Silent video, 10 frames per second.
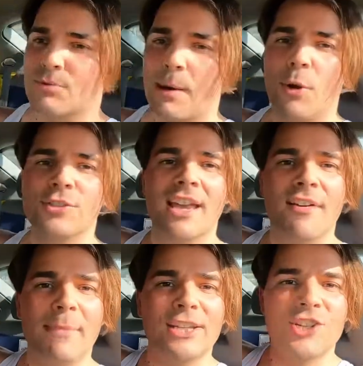why I'm also
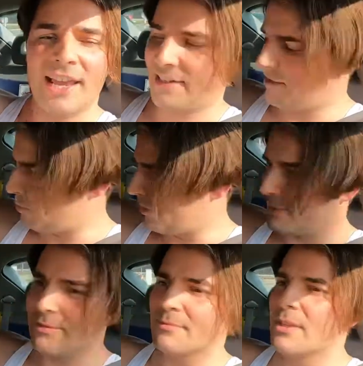have my jacket here with me.
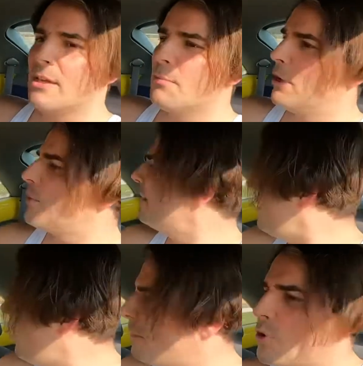But right
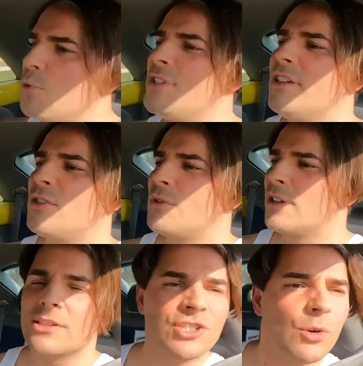now I'm cruising to
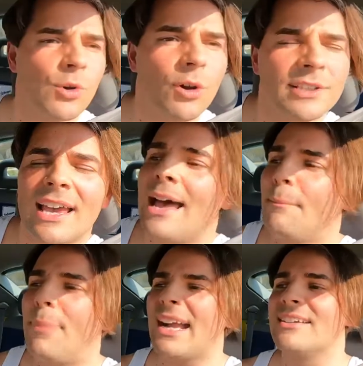the so-called
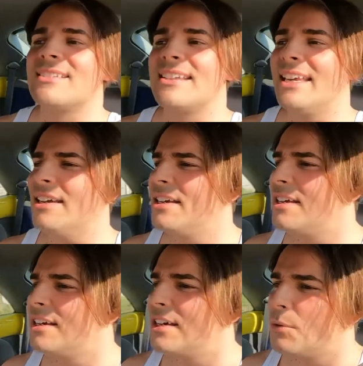Baggersee,
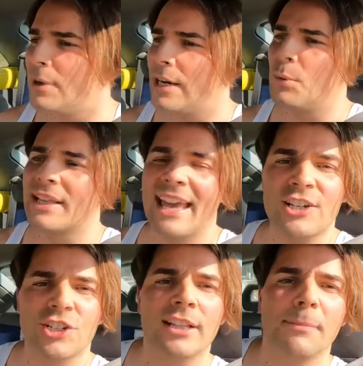where I will
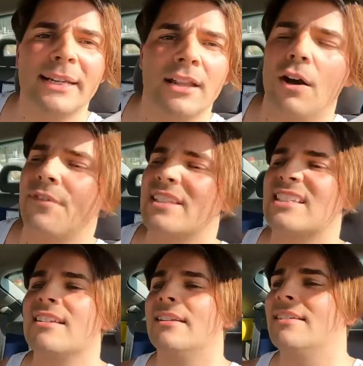catch a little bit of the
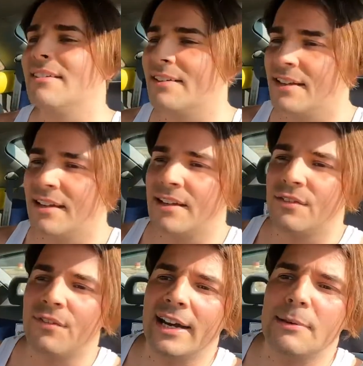sun.
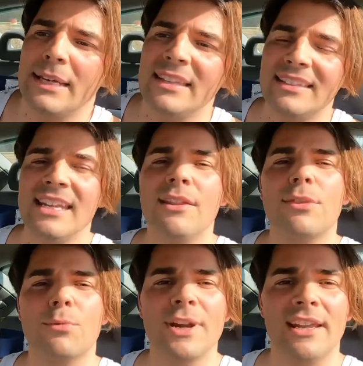Vitamin
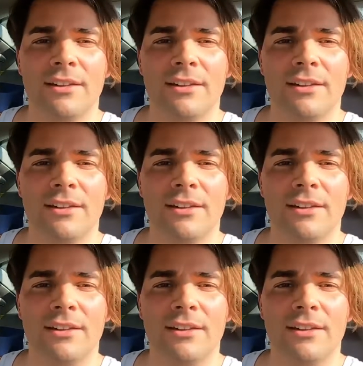D3,